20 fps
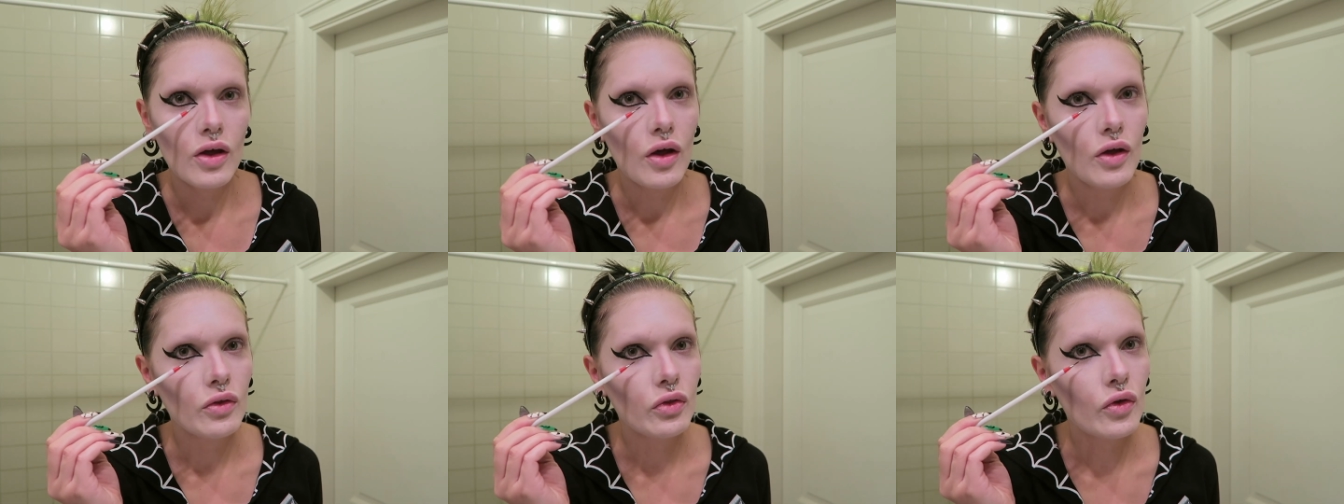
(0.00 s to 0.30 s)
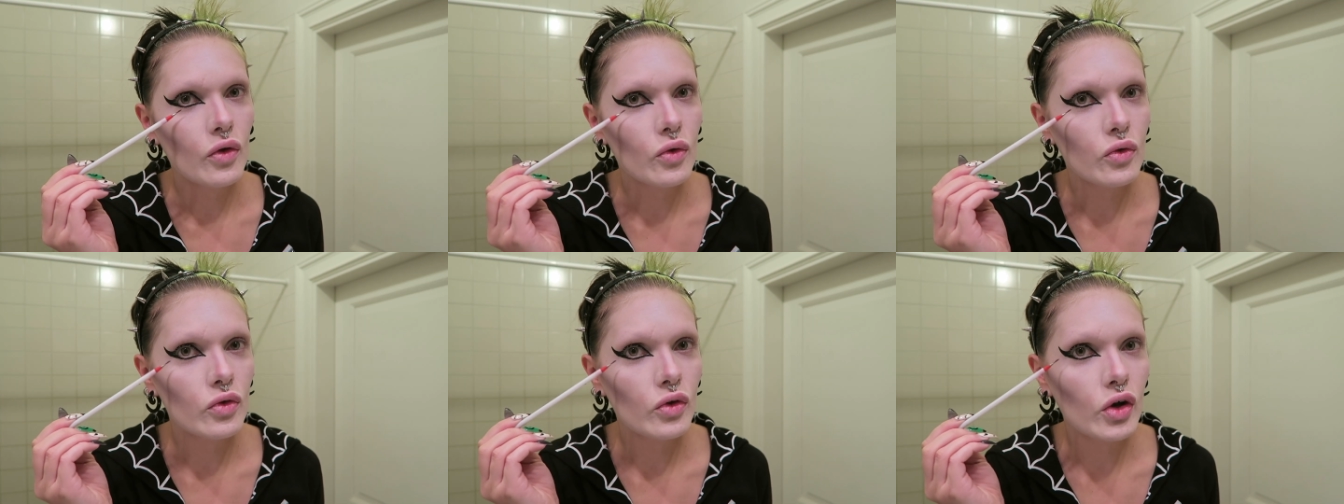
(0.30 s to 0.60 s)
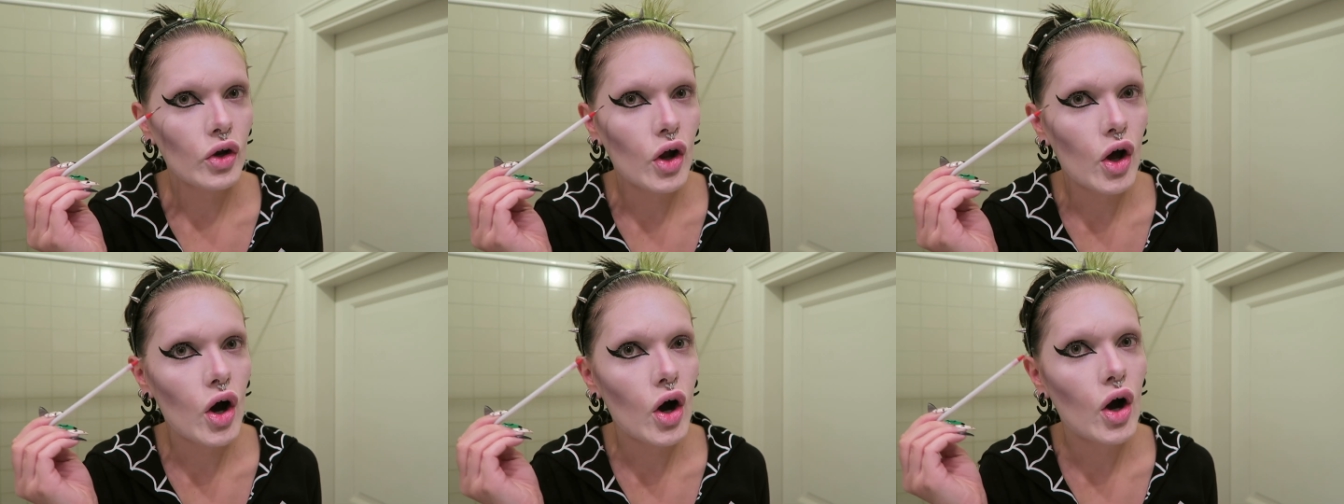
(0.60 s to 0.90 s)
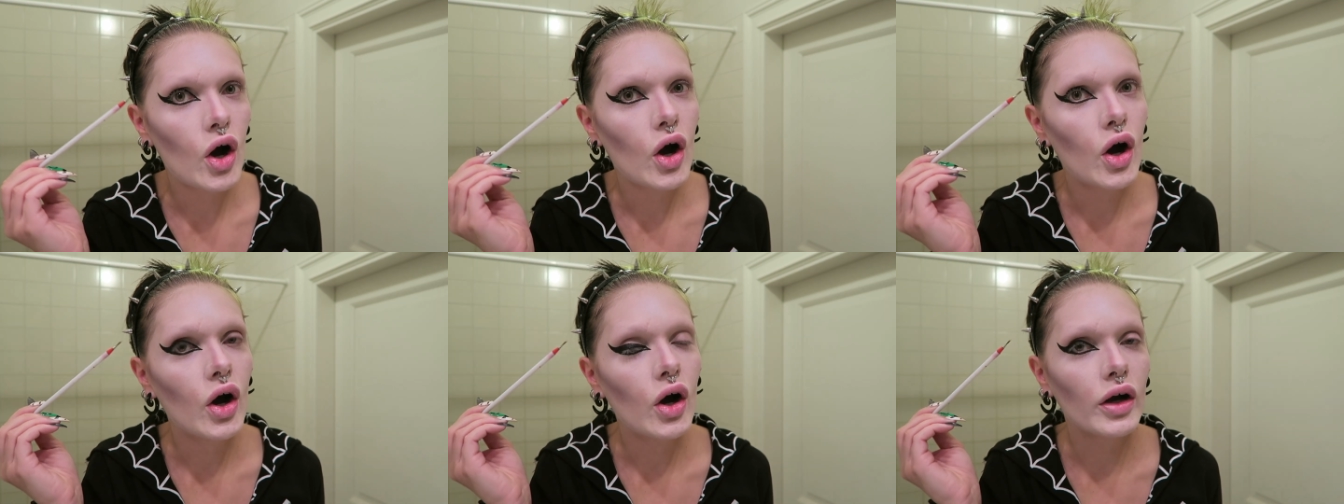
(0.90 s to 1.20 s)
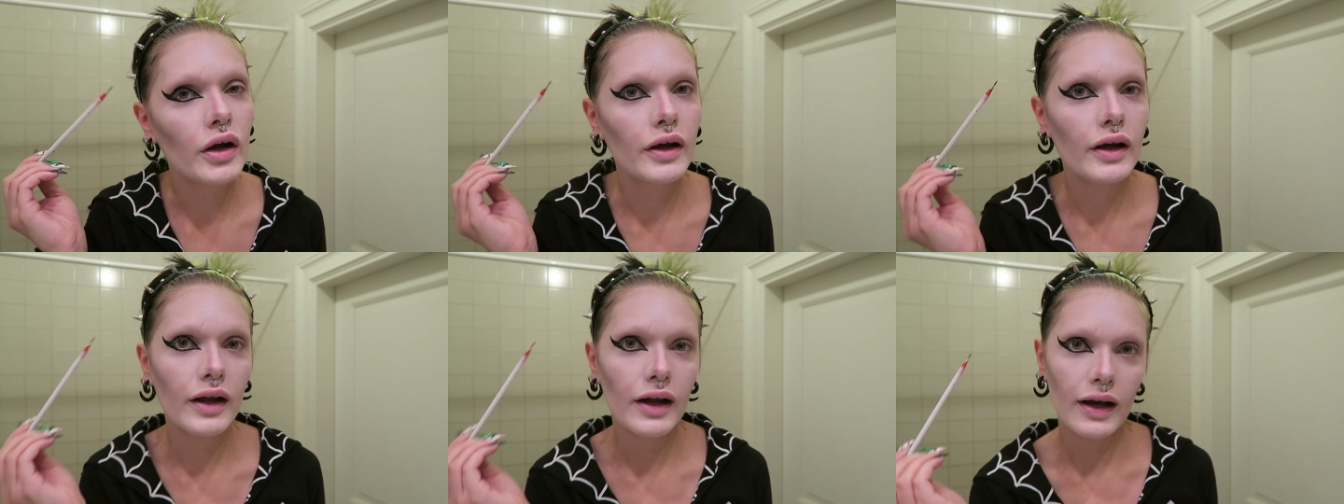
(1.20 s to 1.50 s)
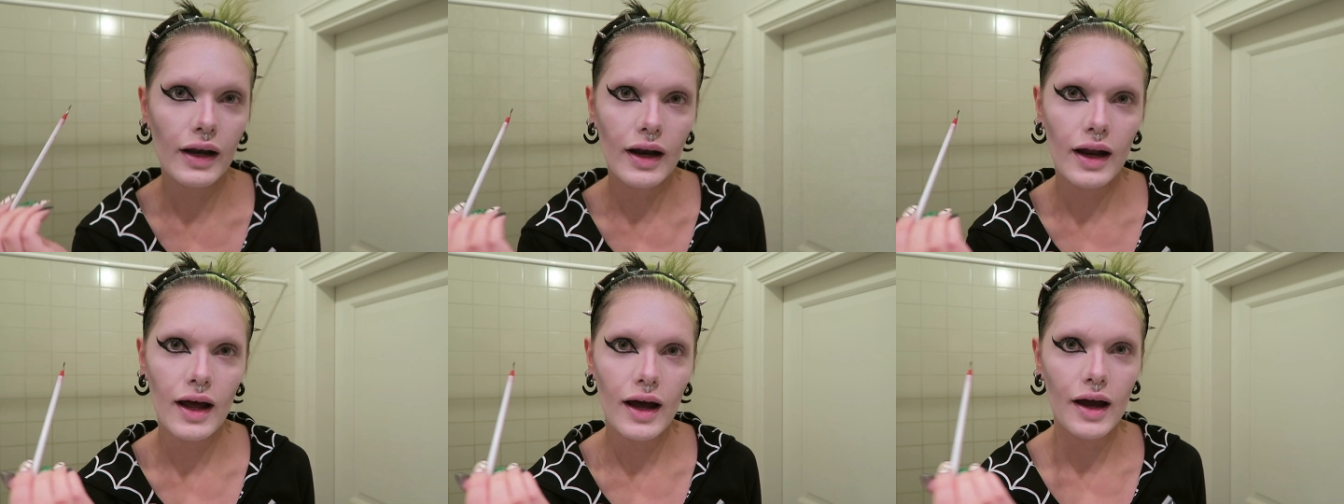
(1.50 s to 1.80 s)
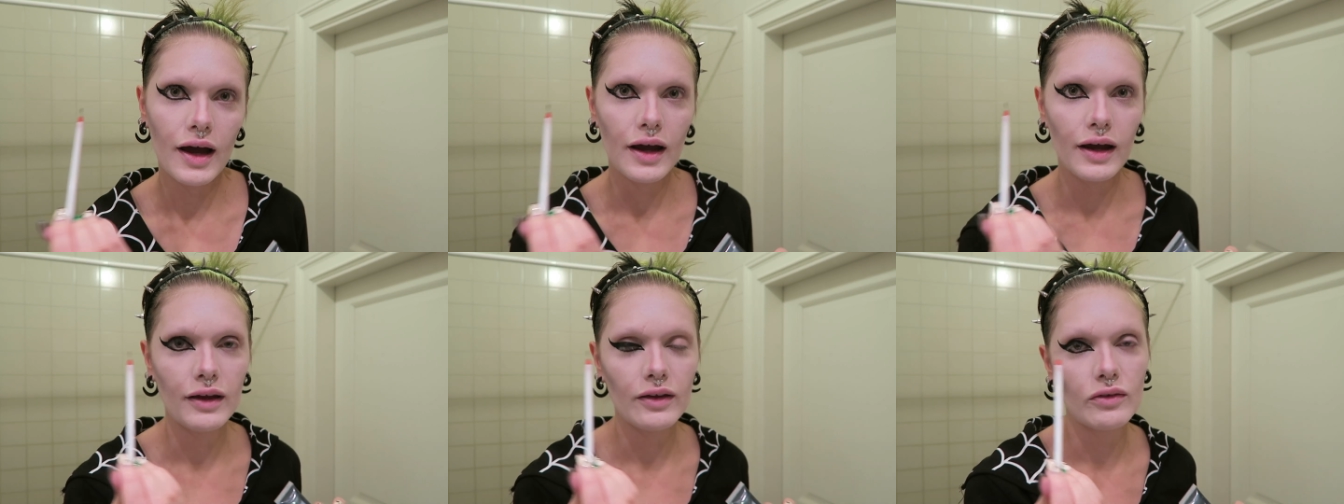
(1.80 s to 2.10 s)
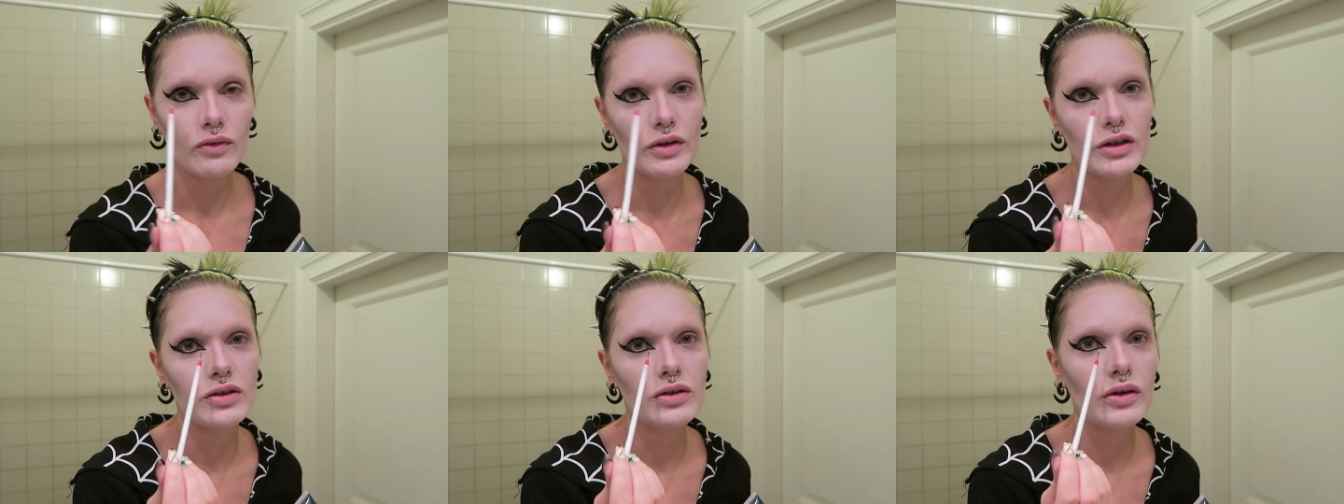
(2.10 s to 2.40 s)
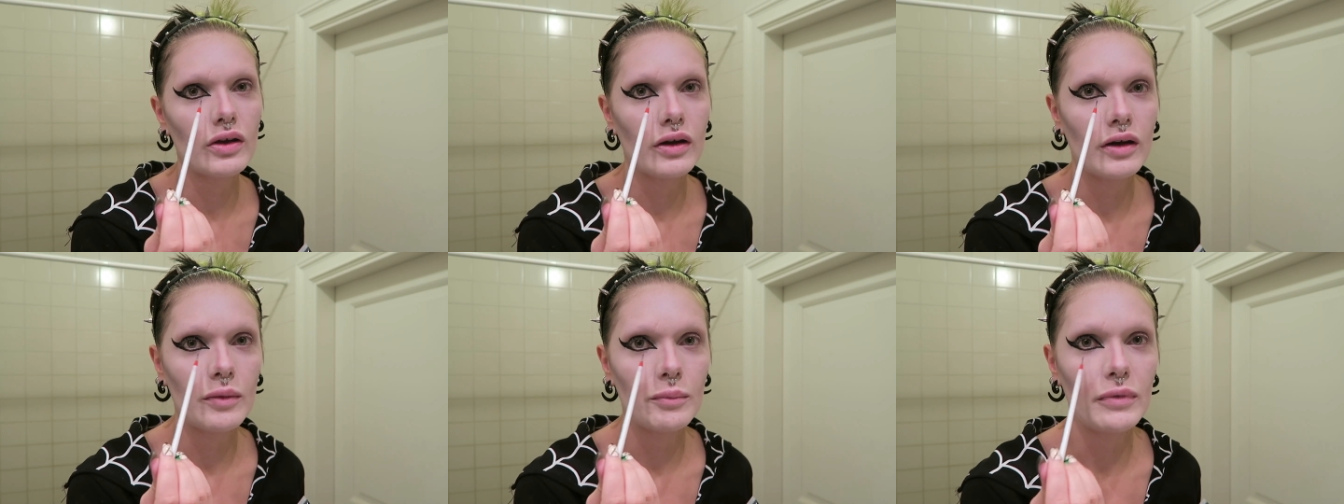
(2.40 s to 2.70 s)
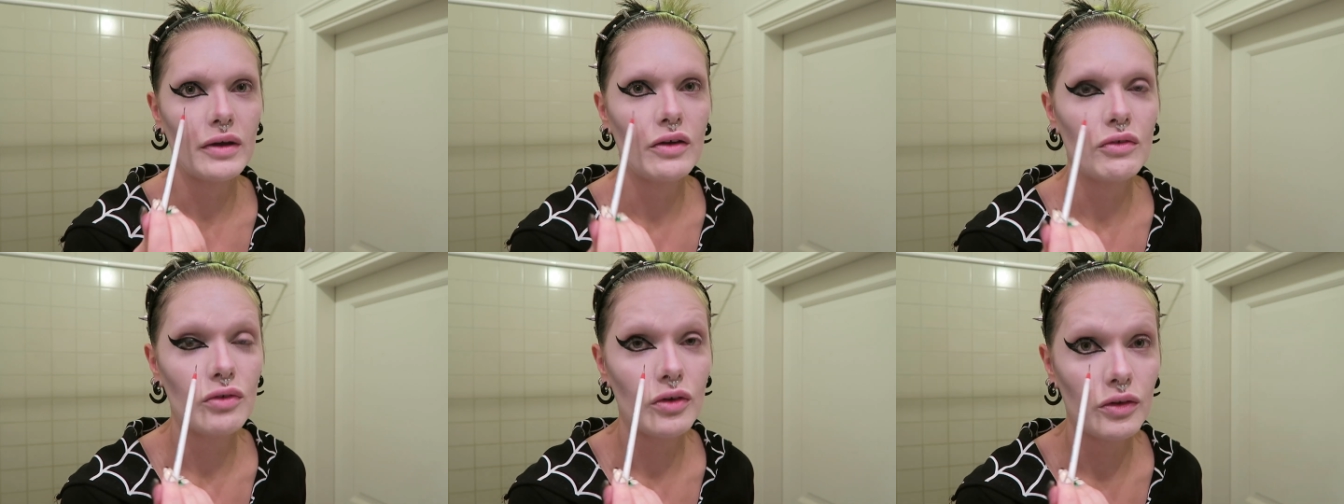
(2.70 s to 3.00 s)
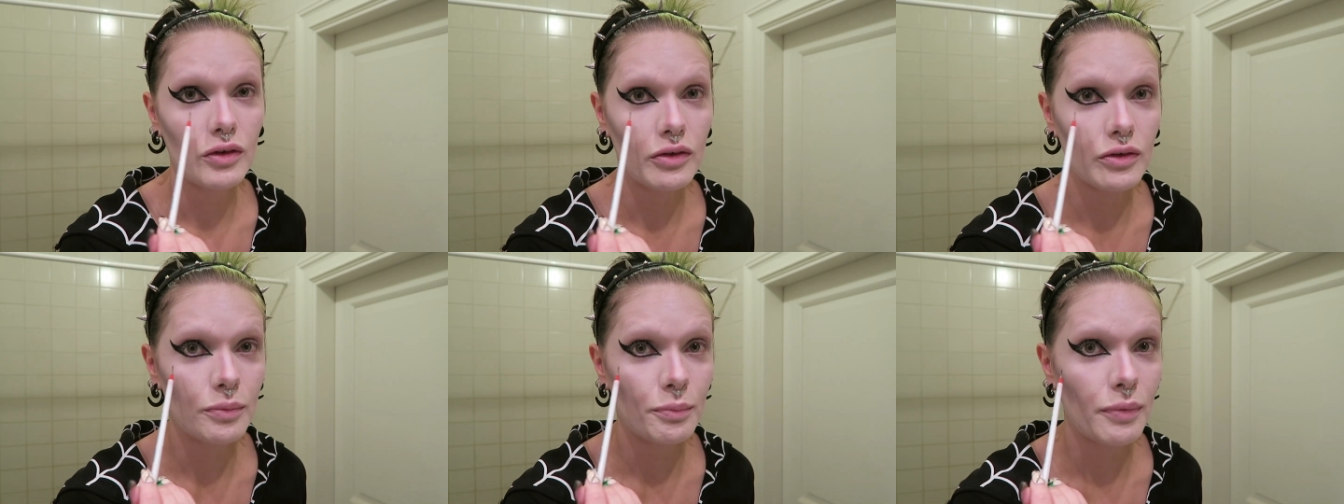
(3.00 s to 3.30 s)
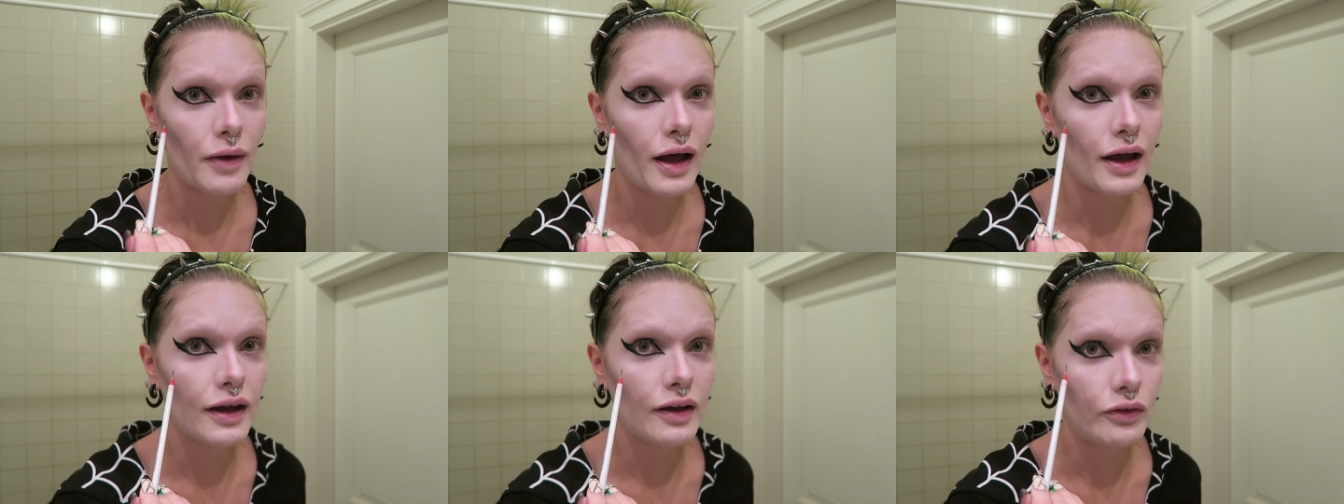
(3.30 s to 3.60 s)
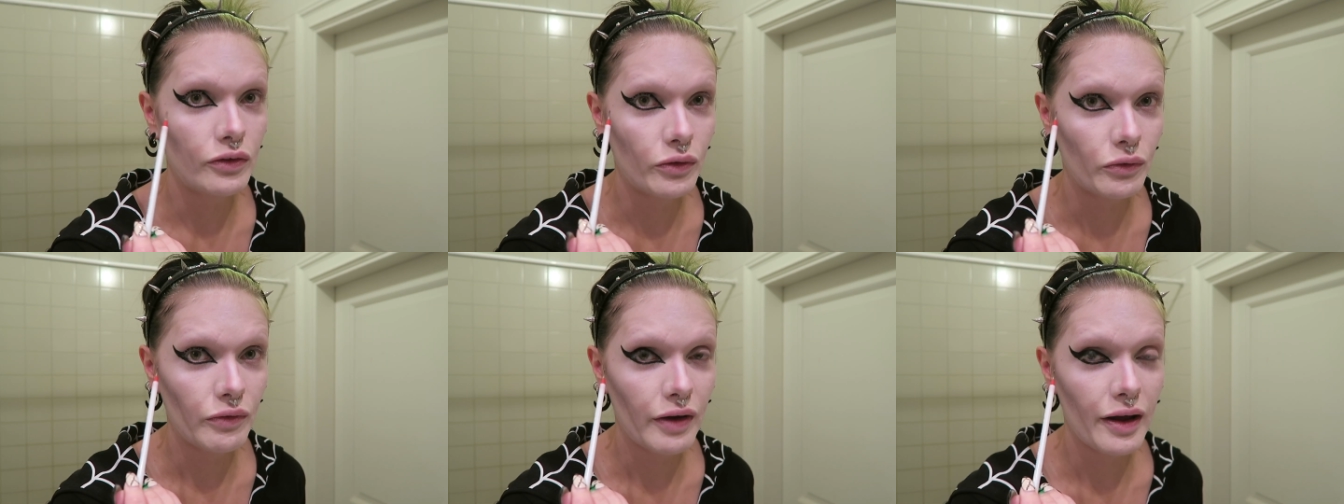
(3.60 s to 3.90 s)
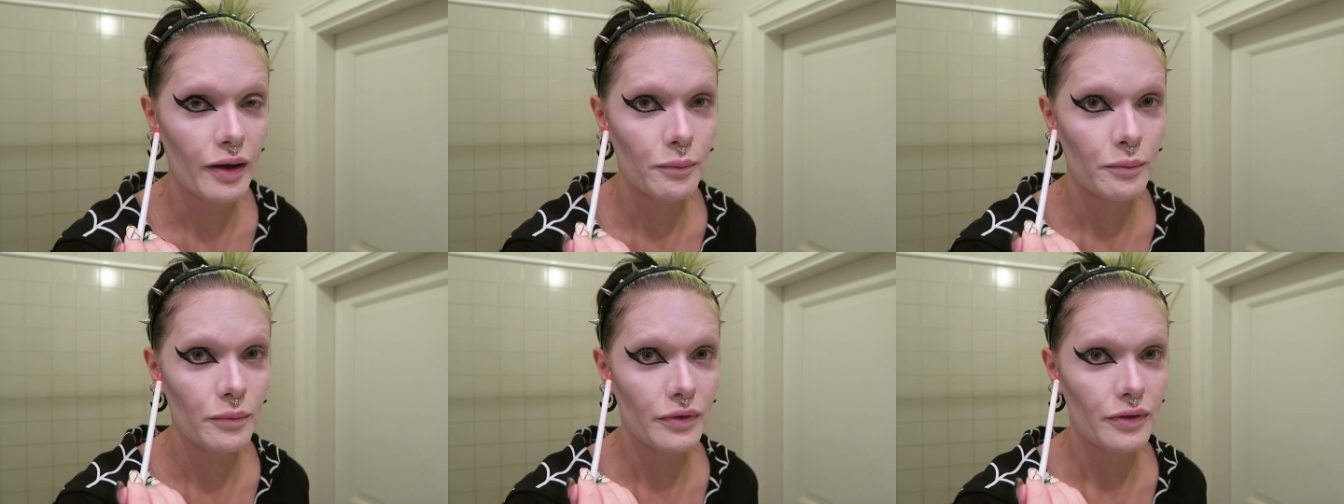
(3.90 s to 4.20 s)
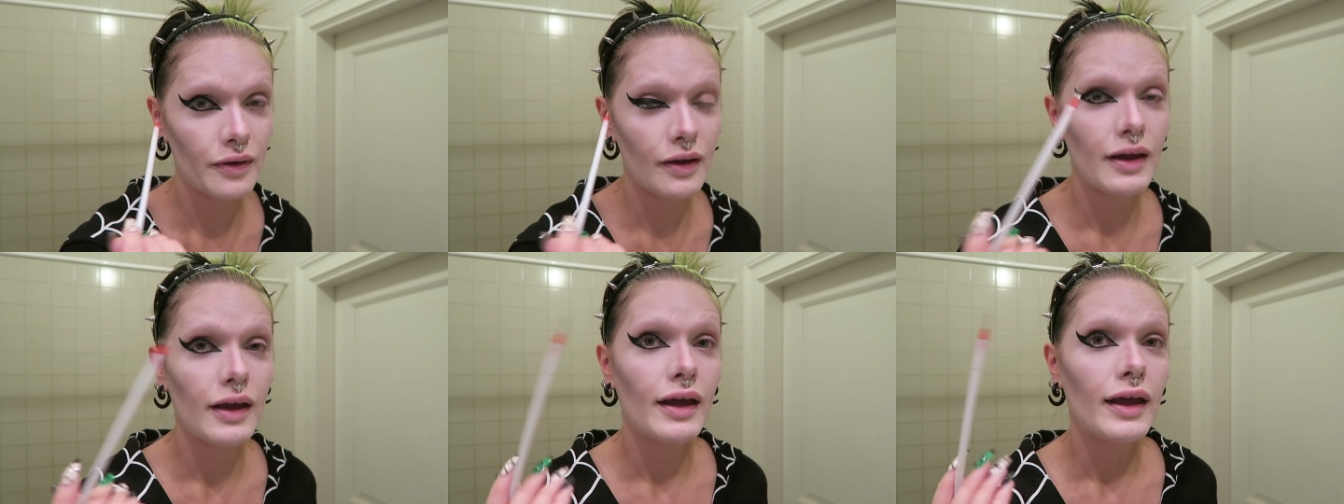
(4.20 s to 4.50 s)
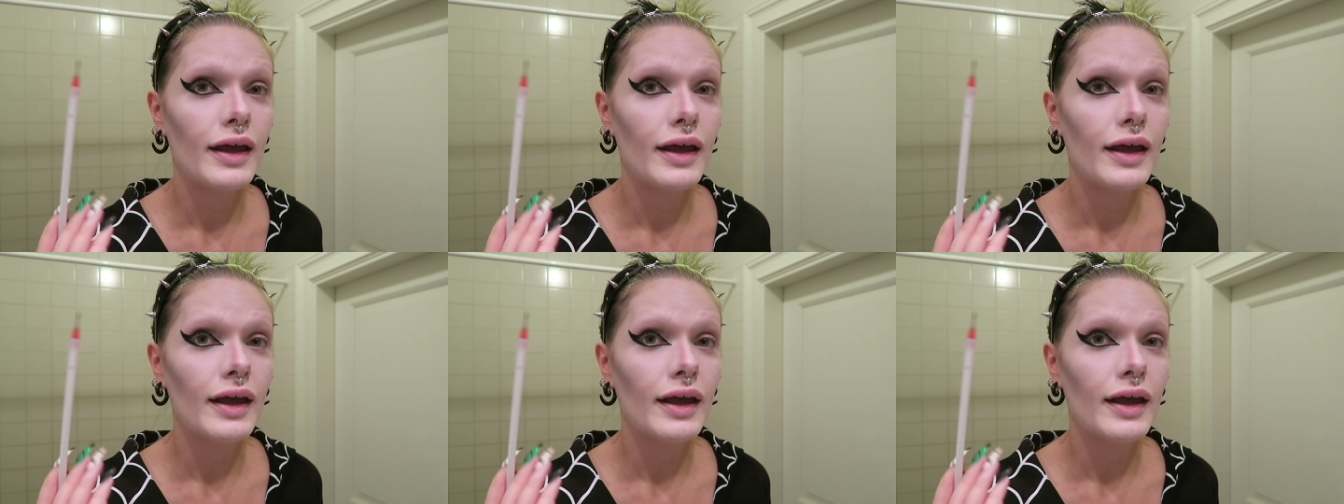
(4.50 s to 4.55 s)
those long lines, which is gonna be for the spider webs